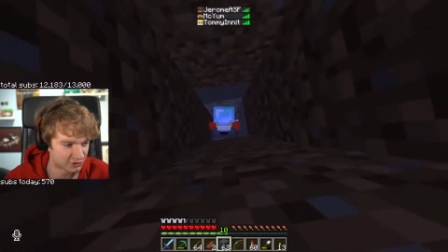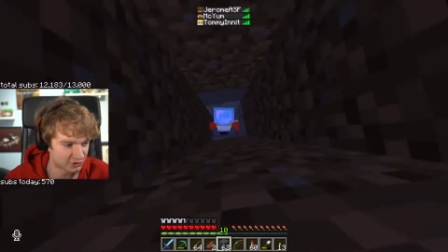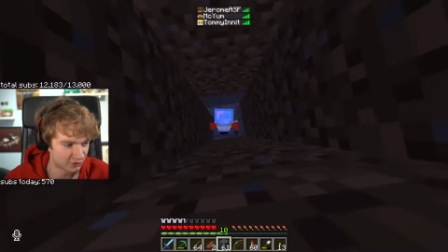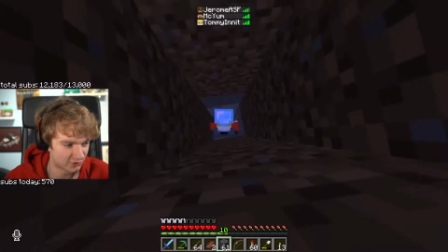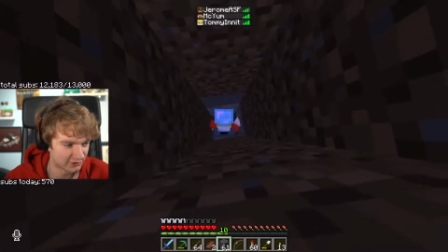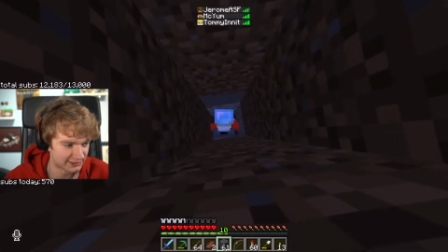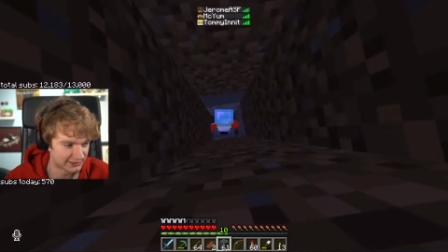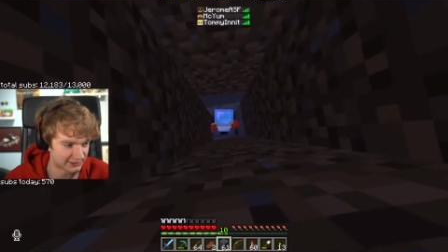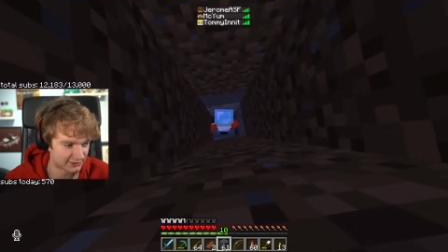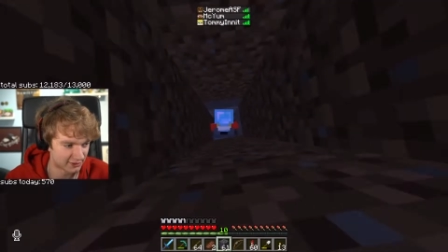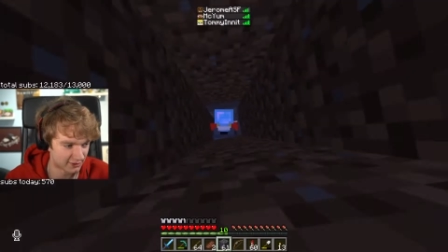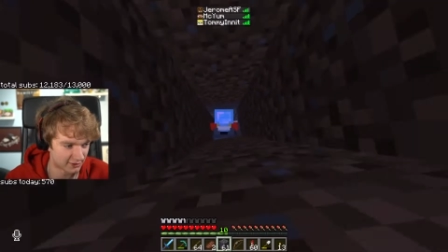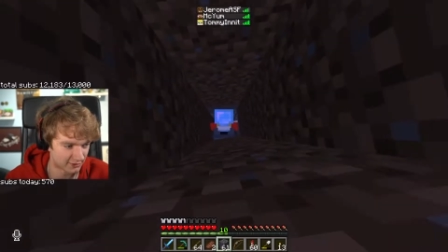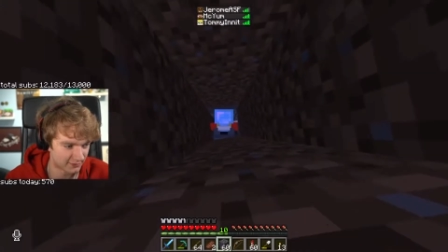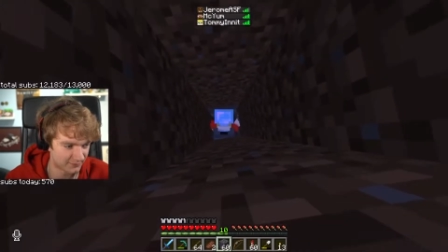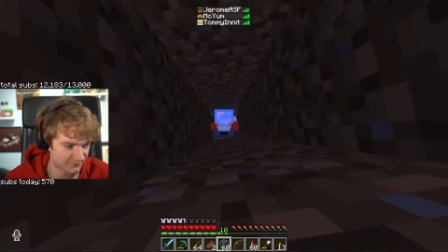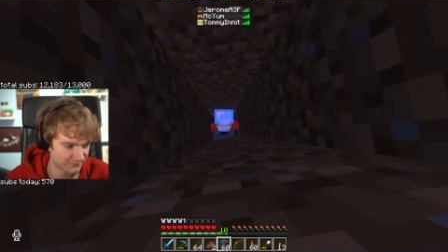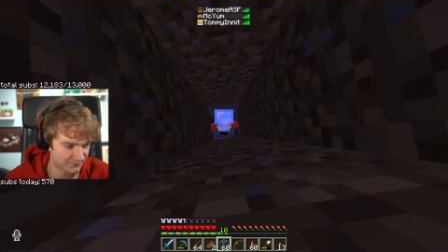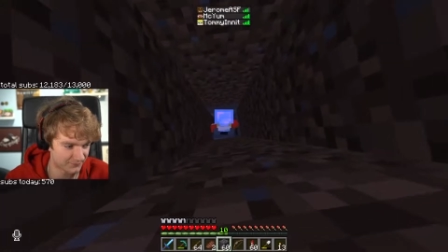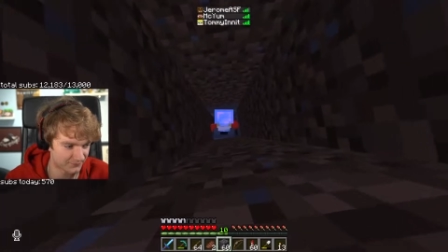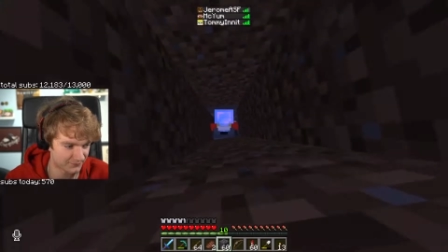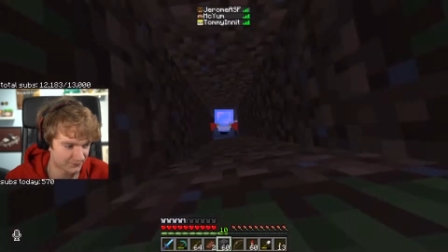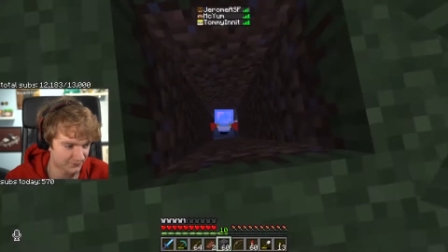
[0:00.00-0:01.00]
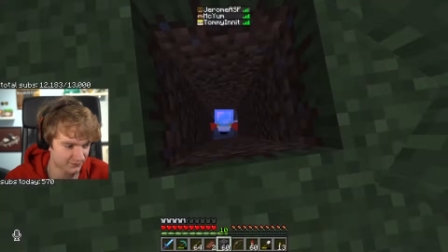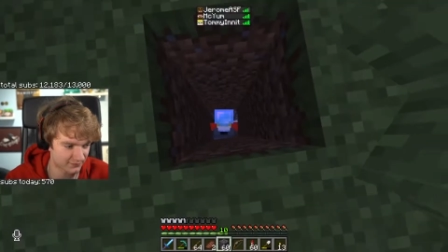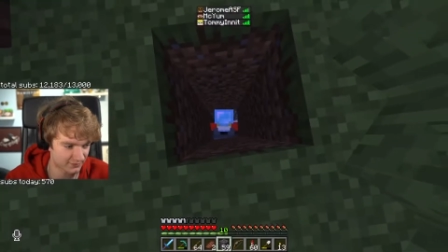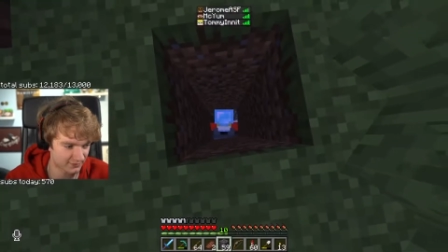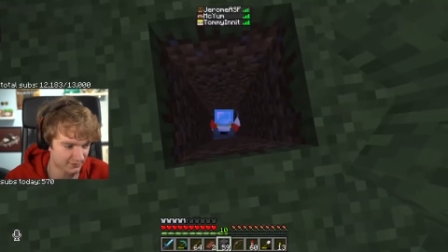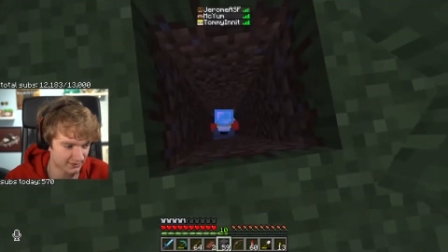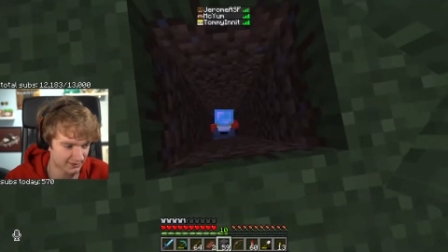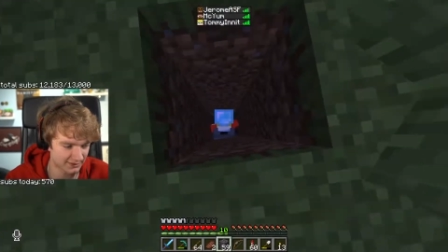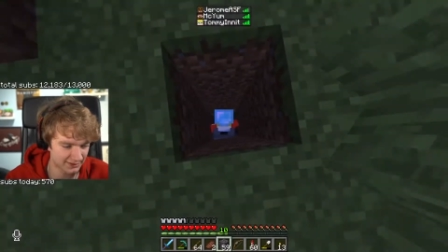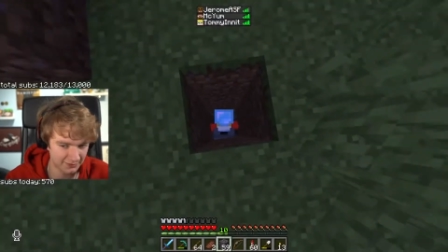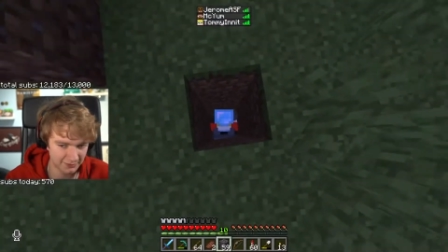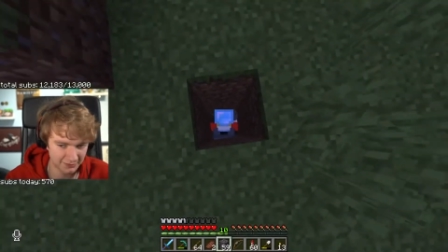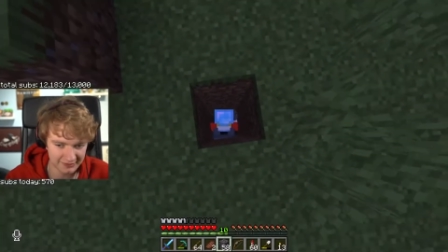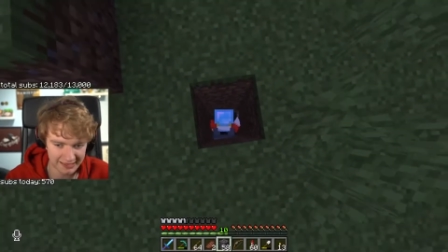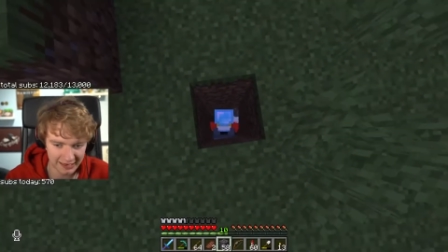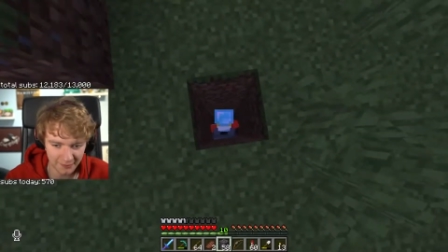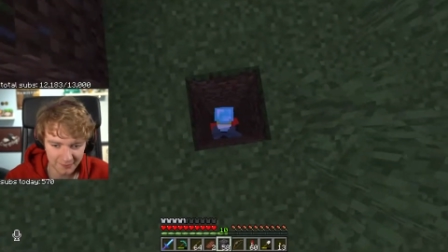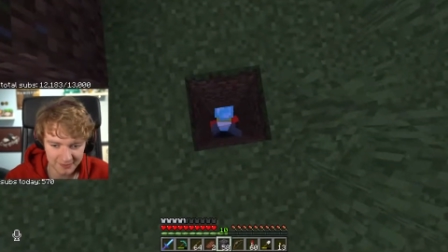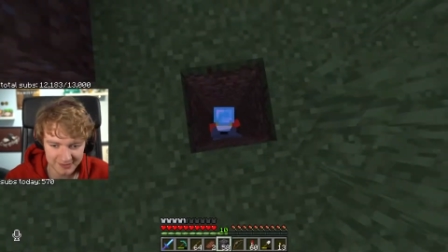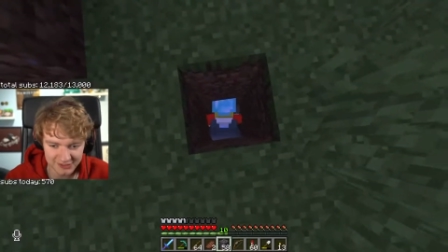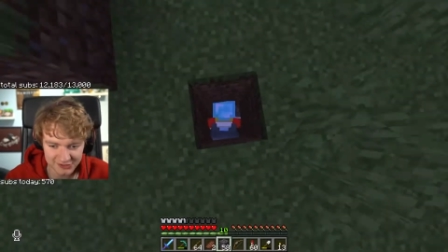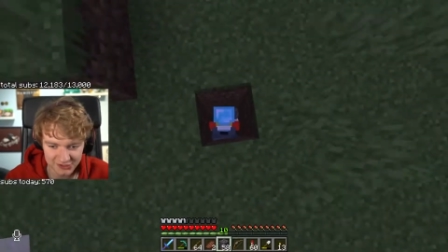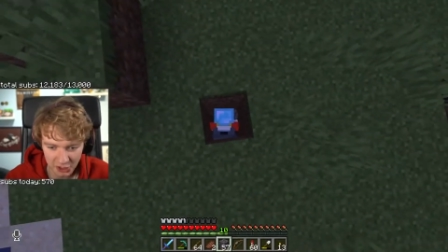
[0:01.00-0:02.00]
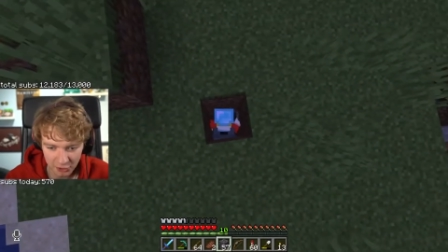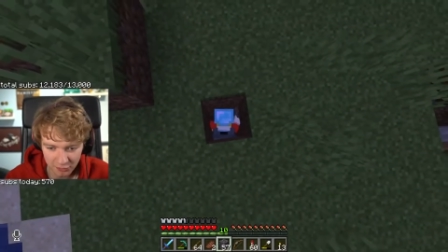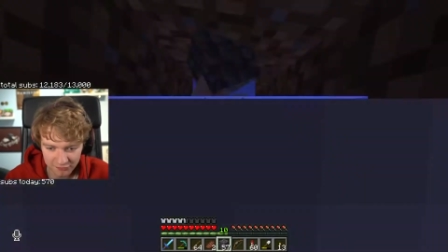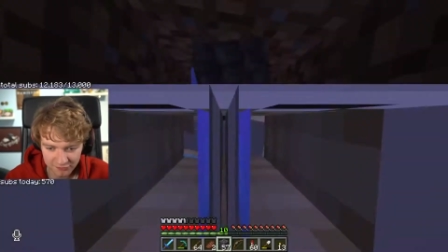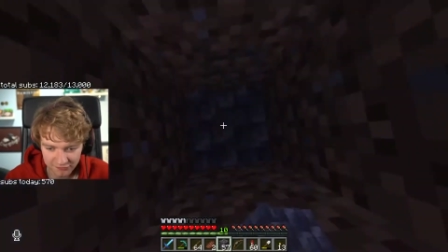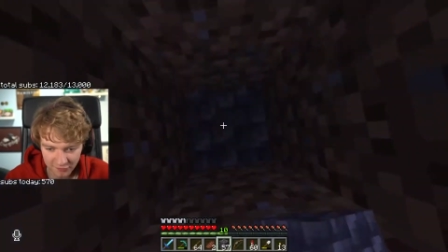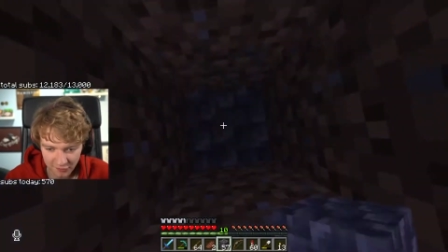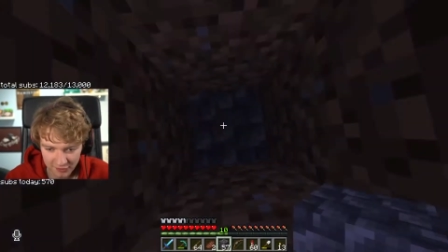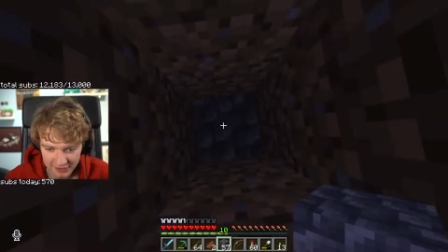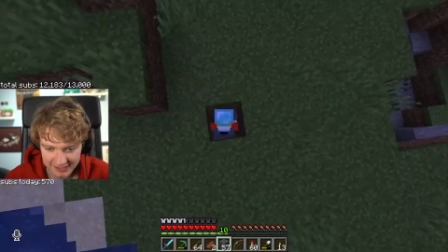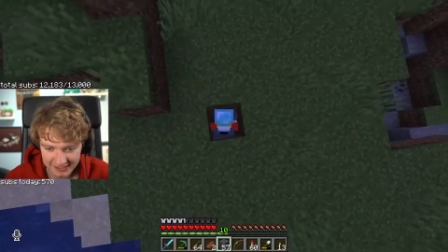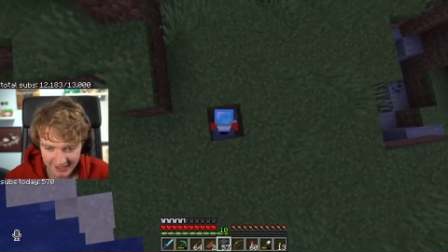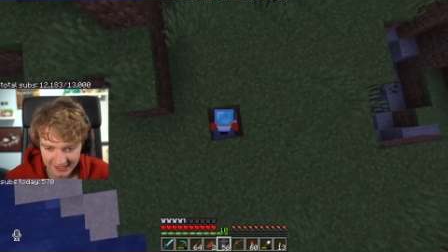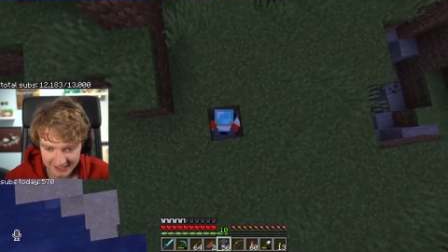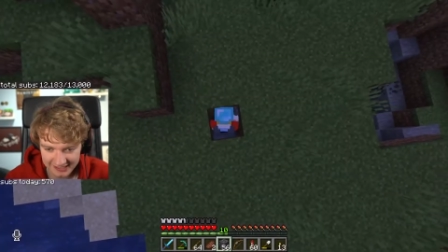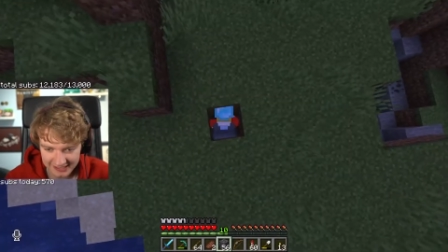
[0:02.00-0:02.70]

Surely not. That would be so funny. I